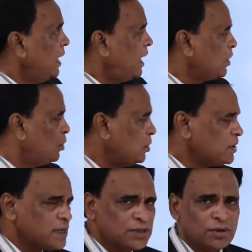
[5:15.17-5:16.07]
a good
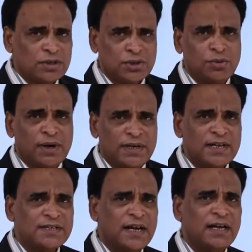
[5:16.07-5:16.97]
resource to
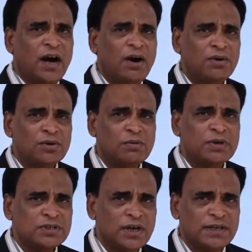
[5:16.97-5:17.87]
understand how
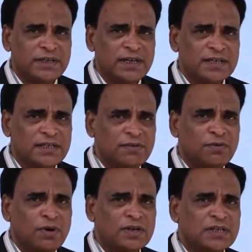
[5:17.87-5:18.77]
robots.txt
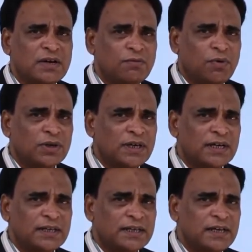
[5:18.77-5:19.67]
works and what are
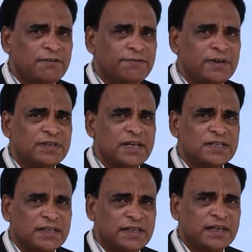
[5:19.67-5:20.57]
the key
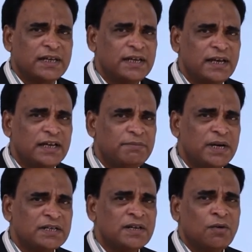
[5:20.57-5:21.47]
features, the key
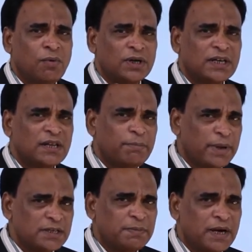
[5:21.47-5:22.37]
elements, what are the
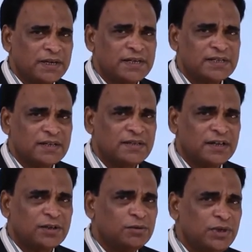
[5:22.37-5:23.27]
best practices
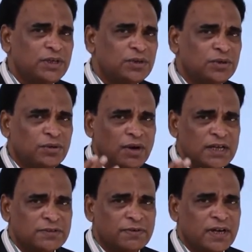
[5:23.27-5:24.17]
that you need to know
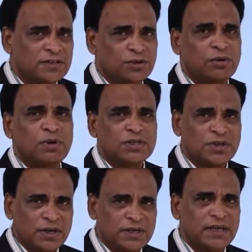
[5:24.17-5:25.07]
as far as
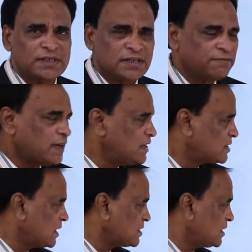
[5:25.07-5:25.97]
robots.txt file
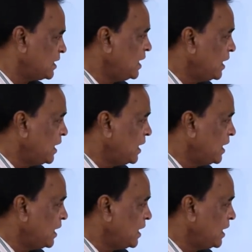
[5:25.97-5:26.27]
is concerned.